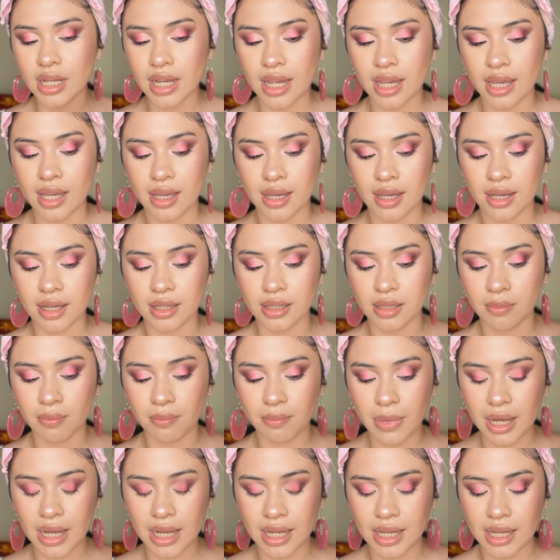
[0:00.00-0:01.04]
and
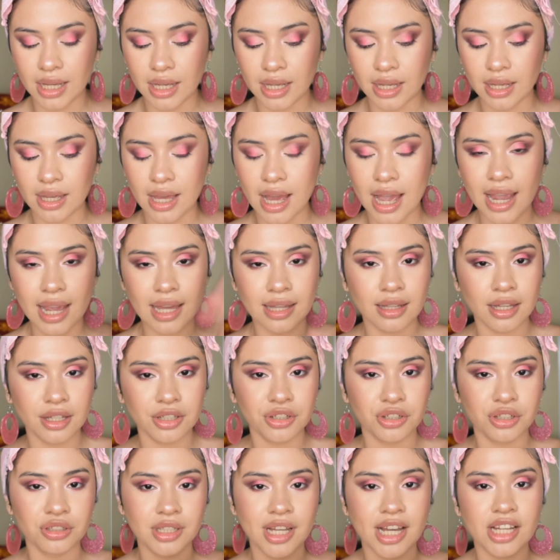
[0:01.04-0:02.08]
my
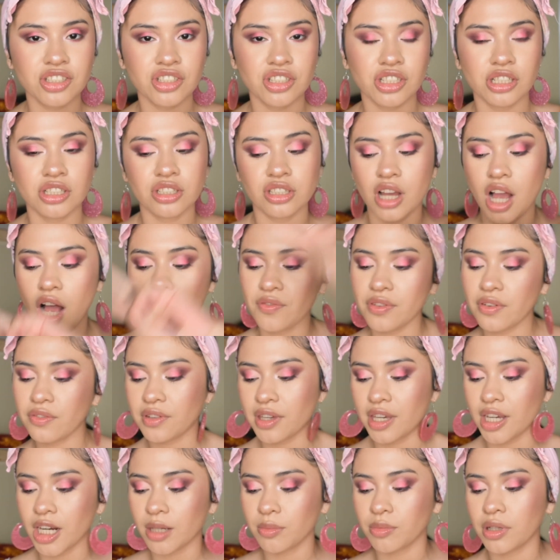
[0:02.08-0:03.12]
eyeliner lashes off of
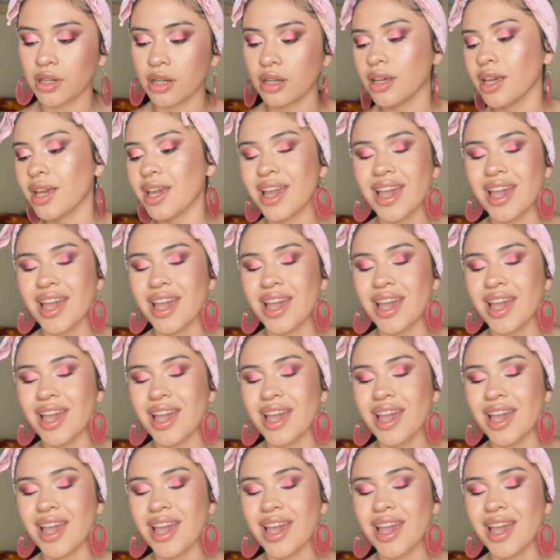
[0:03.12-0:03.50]
camera,